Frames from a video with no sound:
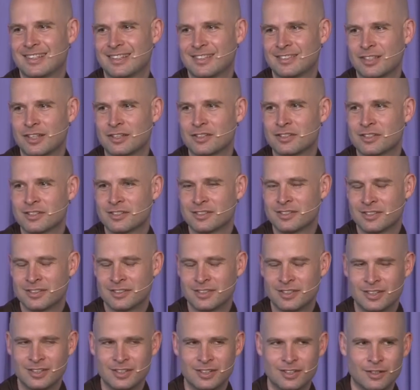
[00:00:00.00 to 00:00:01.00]
touches the
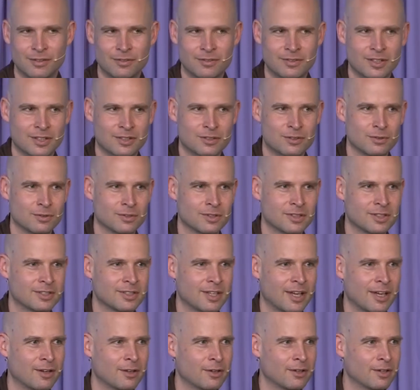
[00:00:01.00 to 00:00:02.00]
seed of sexual
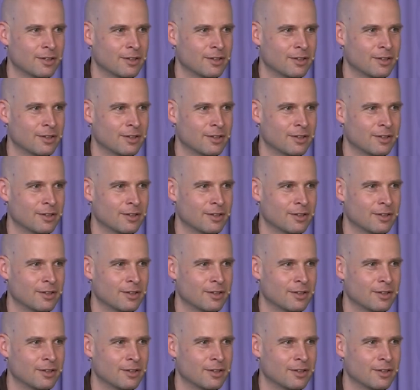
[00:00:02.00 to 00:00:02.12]
desire in